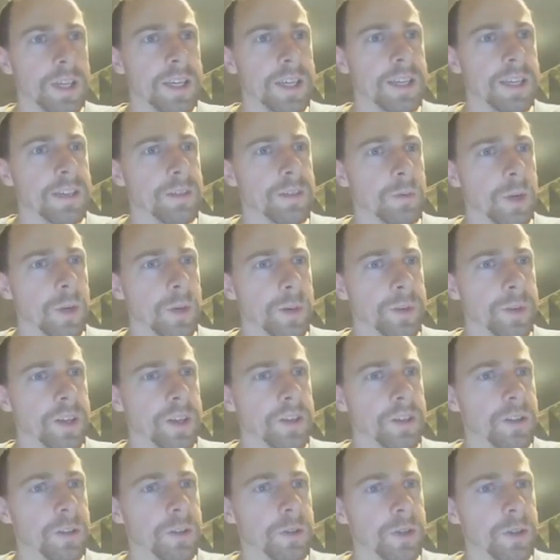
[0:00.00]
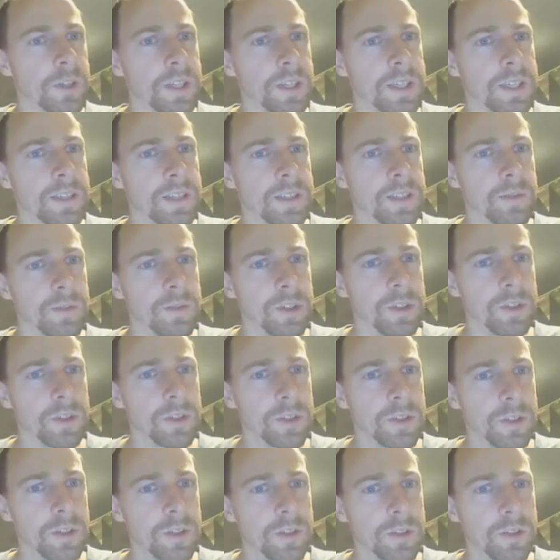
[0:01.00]
and what I'm going to do is I'm
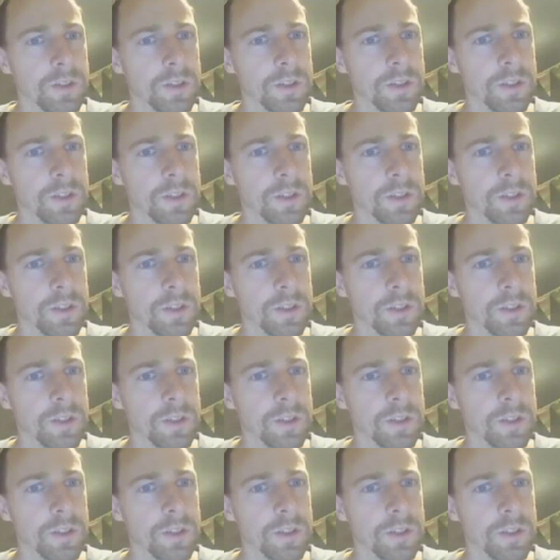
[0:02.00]
just going to